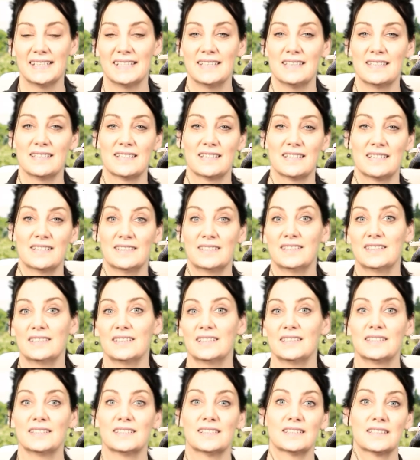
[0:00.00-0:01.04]

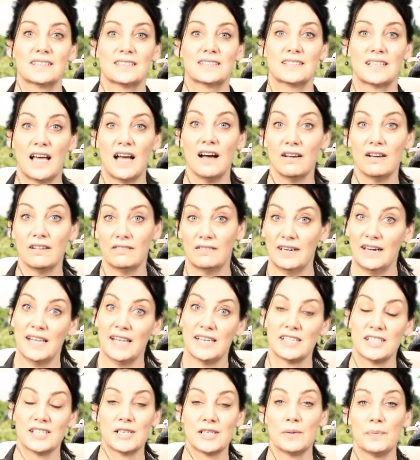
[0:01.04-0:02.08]
Because our
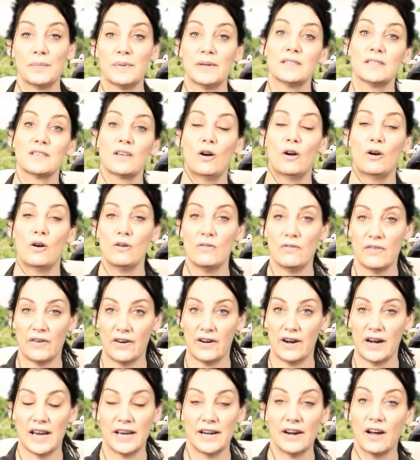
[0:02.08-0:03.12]
relationship is
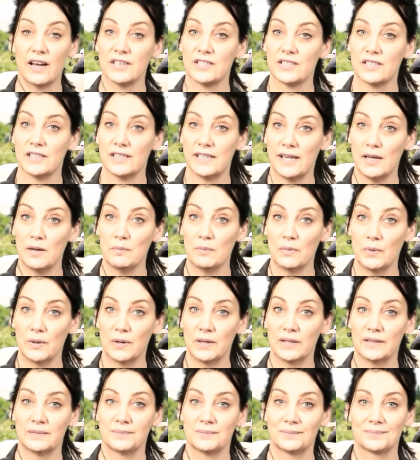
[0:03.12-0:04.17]
over and I should get
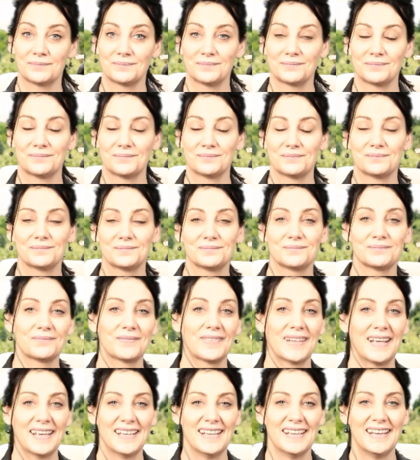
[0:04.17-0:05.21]
more.
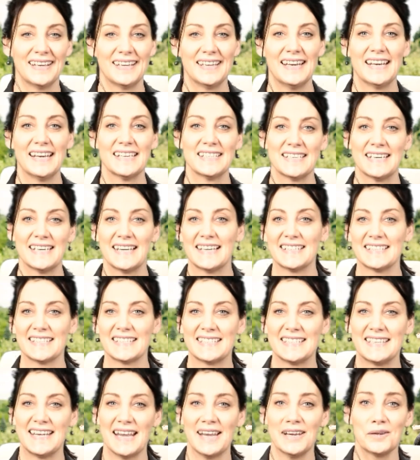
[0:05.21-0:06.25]
Yeah, I can actually
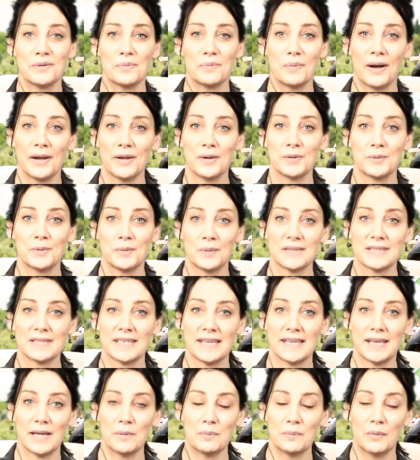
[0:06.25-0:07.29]
understand why you would want to
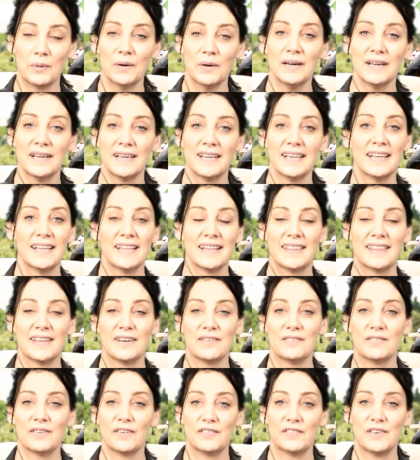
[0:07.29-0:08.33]
get more than
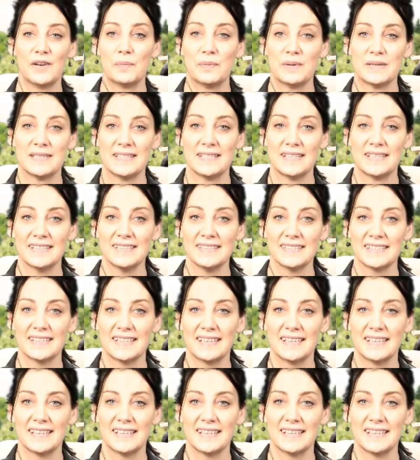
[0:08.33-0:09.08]
50%.